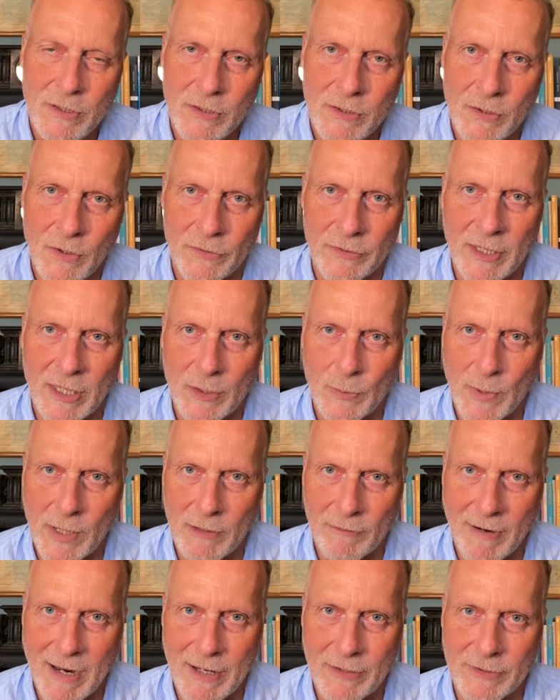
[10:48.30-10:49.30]
not the other way
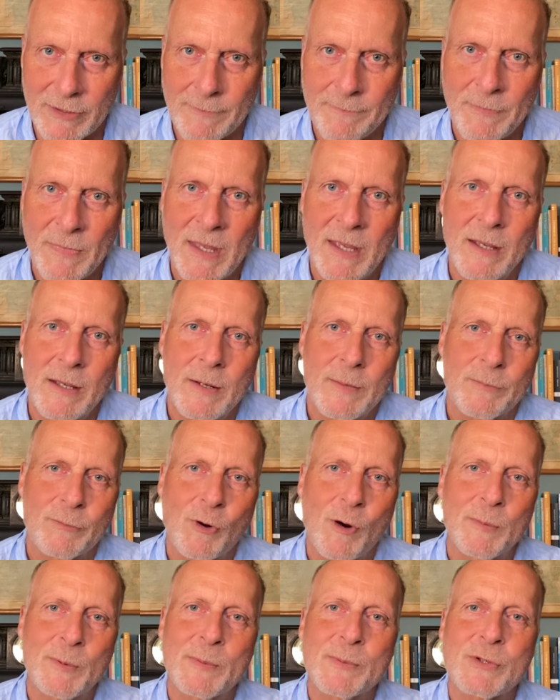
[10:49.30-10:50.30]
around.
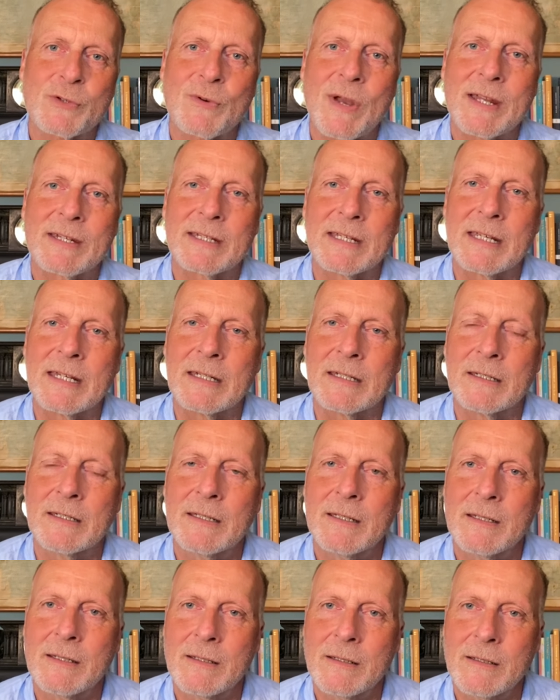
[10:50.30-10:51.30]
Problems run in
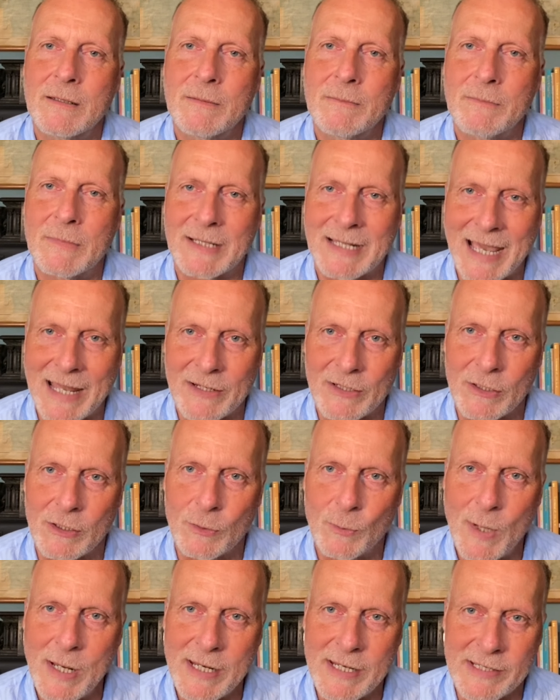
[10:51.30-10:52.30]
mechanical
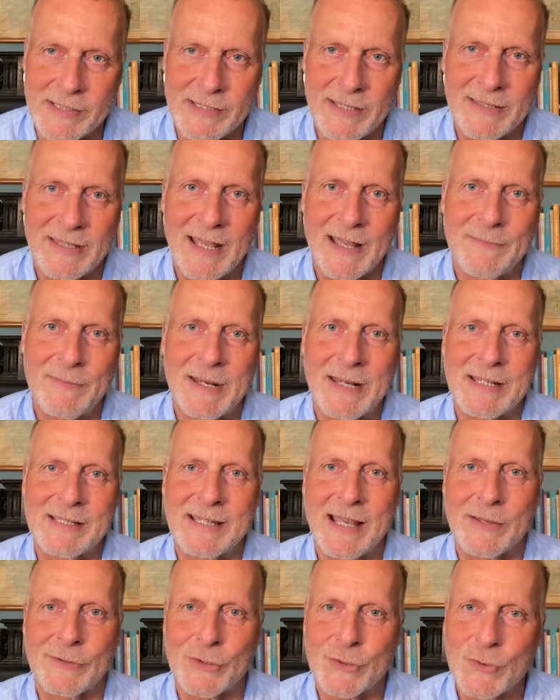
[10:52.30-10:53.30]
ways, and that may
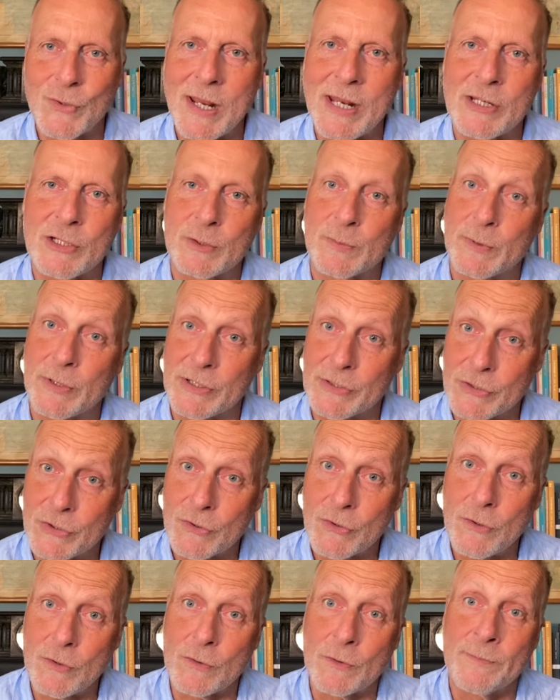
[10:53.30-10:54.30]
sound strange, but it's
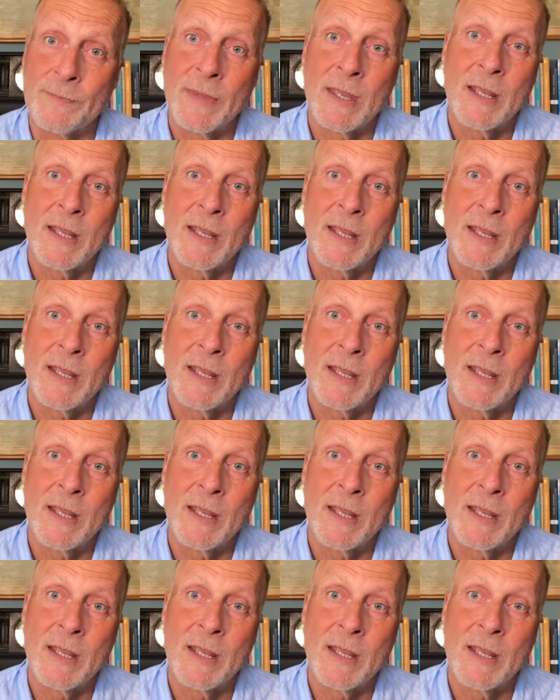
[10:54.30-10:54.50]
true.